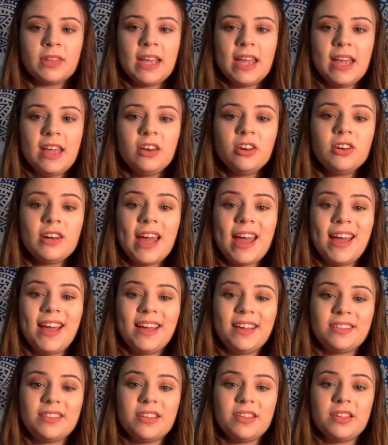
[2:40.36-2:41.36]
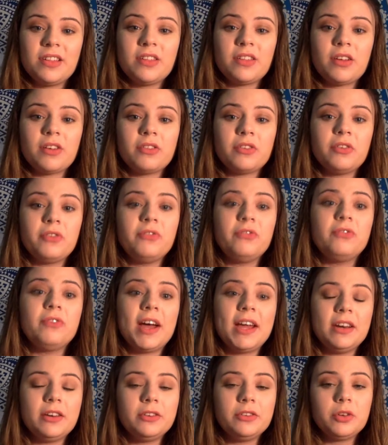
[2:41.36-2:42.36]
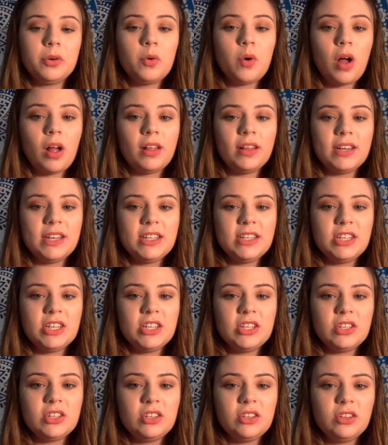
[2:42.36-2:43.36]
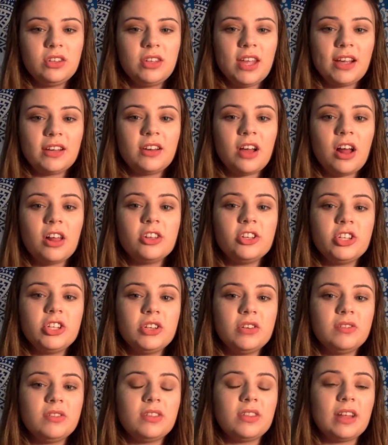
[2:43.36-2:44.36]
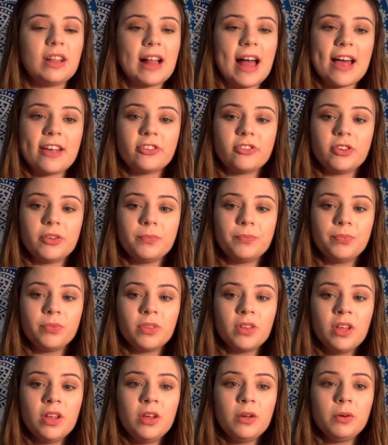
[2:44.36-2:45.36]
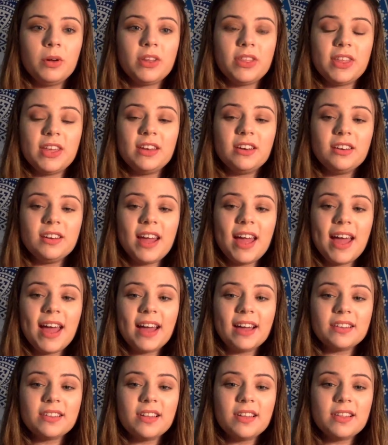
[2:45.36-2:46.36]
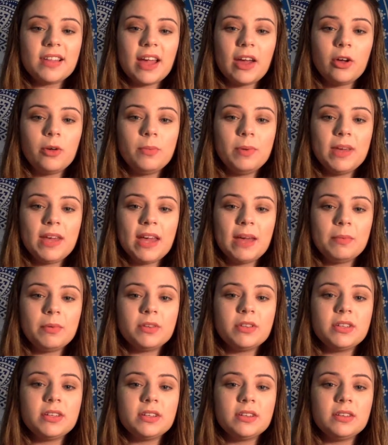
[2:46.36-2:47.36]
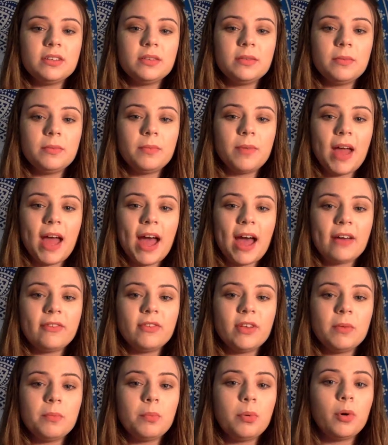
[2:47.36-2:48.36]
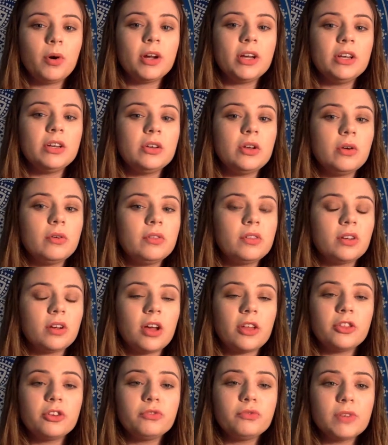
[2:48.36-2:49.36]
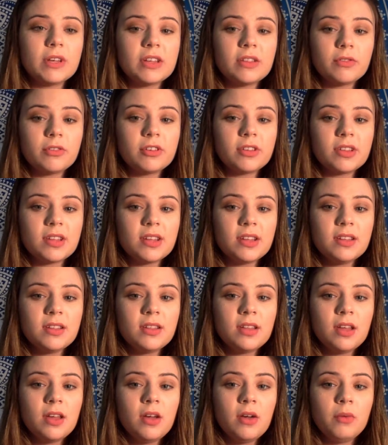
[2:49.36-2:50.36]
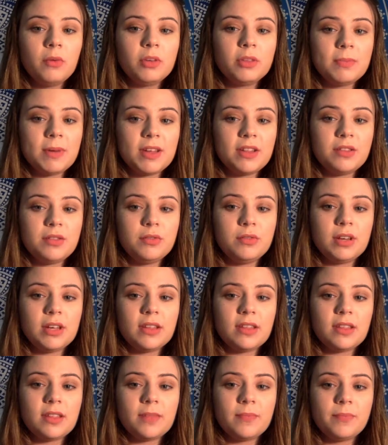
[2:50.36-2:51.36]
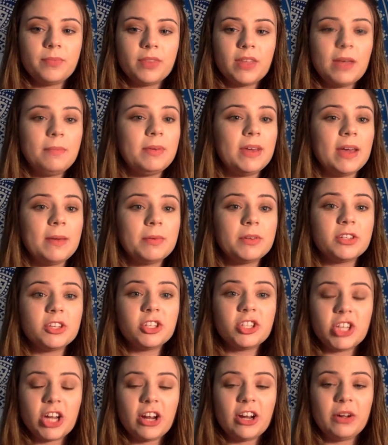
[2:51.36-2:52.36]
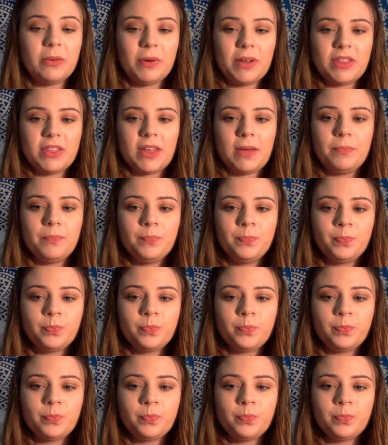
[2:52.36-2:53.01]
Internet access is also vital to quality technology use in the classroom. With internet access, I will be able to have important notes or other resources with my students and be able to share it with them.